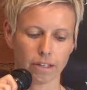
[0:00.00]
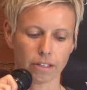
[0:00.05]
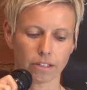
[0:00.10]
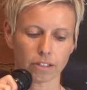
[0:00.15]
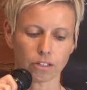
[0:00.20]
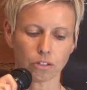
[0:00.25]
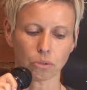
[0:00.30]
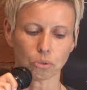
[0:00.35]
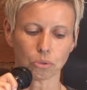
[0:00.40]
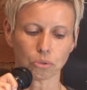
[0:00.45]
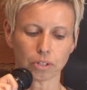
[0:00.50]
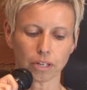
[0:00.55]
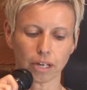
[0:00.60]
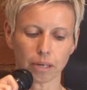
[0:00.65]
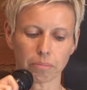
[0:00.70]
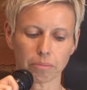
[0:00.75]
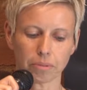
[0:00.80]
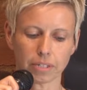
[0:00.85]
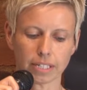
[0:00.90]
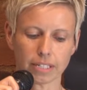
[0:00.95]
The cool
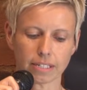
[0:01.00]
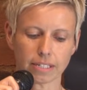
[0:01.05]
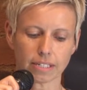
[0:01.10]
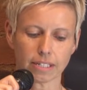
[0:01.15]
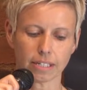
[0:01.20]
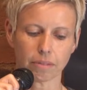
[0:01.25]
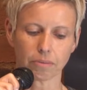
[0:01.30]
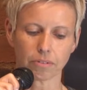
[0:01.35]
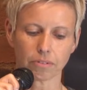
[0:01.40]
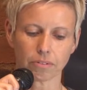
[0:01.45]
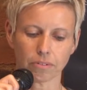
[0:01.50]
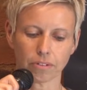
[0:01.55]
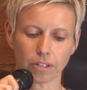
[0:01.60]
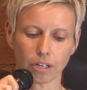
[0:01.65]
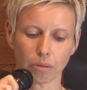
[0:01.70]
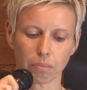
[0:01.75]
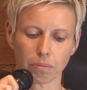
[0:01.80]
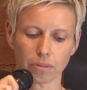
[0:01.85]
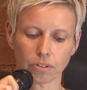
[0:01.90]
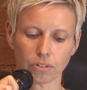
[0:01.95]
night breeze slipped through
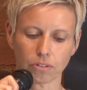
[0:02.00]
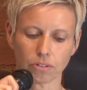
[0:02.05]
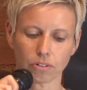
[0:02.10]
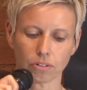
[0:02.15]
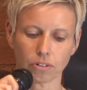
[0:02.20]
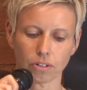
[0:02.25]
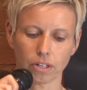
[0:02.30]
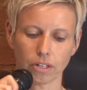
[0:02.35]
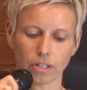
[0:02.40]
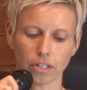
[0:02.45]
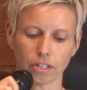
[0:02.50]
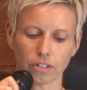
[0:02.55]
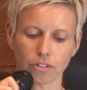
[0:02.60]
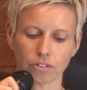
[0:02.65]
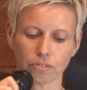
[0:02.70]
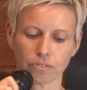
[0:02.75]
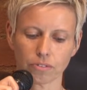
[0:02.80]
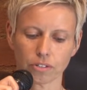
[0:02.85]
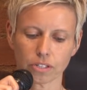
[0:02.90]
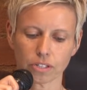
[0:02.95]
the open door and
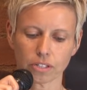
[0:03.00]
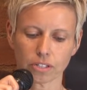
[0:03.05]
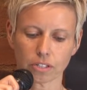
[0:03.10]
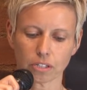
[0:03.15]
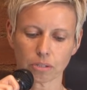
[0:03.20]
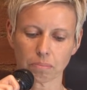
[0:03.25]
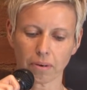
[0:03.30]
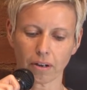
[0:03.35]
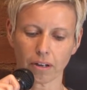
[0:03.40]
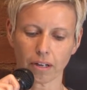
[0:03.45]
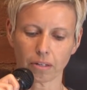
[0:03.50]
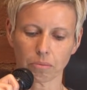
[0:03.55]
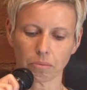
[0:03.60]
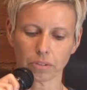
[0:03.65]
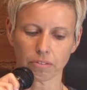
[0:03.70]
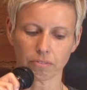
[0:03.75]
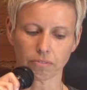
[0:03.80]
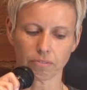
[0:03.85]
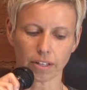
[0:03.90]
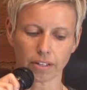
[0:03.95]
traversed her spine
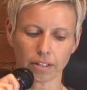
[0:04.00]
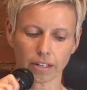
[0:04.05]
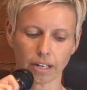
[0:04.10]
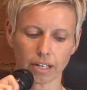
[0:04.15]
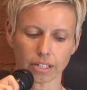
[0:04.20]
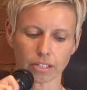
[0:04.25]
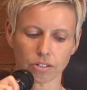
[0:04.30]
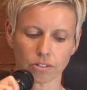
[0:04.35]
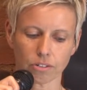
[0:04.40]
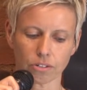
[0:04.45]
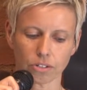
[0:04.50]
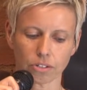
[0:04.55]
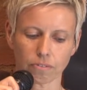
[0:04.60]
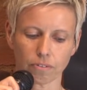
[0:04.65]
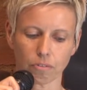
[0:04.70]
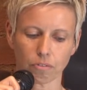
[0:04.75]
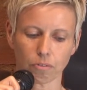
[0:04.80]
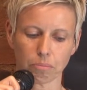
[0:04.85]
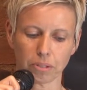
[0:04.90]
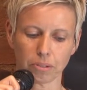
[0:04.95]
with the feather-like touch
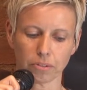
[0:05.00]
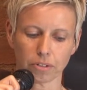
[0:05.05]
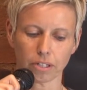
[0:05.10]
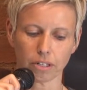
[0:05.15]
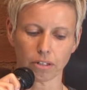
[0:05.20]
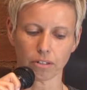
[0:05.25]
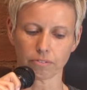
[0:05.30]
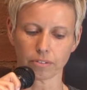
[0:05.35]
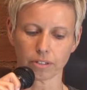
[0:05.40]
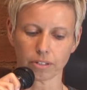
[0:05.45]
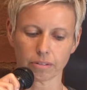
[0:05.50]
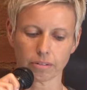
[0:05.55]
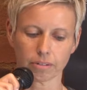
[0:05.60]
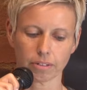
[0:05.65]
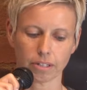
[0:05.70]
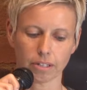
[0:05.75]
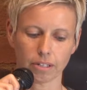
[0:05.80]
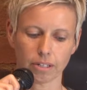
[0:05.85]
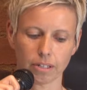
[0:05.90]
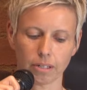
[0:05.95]
of a familiar lover.
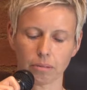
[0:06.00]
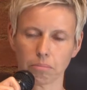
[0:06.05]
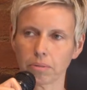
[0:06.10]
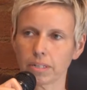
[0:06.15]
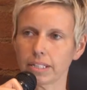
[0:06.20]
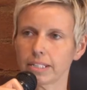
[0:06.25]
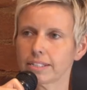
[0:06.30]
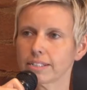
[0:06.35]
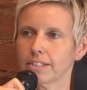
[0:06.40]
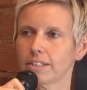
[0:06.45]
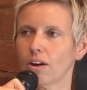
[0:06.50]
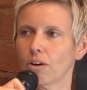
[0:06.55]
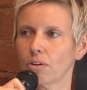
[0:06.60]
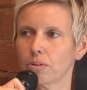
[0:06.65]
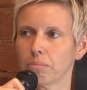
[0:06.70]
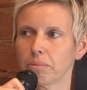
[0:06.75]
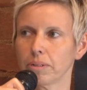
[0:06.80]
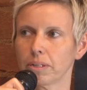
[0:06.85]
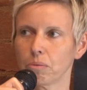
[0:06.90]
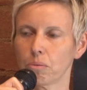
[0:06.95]
Please
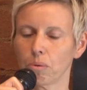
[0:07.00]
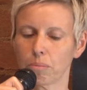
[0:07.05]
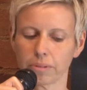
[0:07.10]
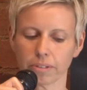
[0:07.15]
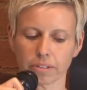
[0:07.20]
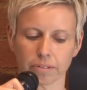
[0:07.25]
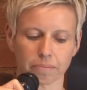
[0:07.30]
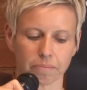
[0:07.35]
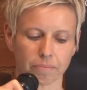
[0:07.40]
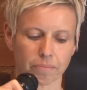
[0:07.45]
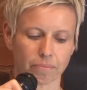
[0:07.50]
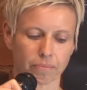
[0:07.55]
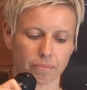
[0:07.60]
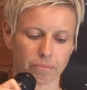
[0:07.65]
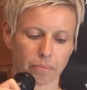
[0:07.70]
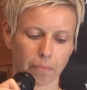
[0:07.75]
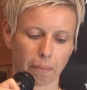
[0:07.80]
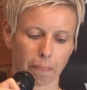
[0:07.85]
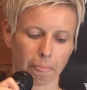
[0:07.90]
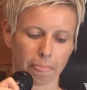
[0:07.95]
God, be a woman.
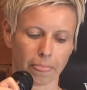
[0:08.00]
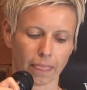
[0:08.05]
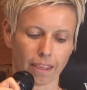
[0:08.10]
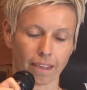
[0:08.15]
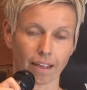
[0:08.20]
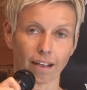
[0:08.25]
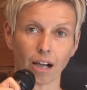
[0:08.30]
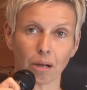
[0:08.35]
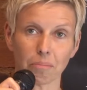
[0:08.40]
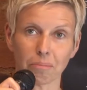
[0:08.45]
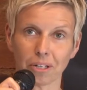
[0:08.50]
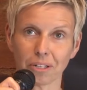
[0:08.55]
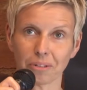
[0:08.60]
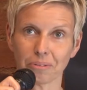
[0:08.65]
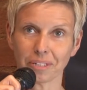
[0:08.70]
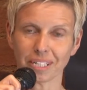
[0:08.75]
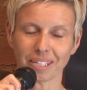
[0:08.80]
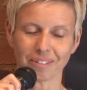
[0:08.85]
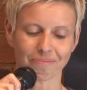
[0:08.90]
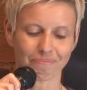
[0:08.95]
I'm
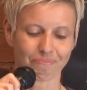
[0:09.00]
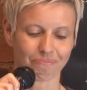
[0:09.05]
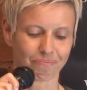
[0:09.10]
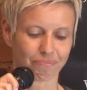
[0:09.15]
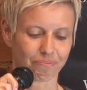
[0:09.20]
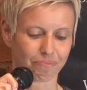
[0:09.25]
Louis.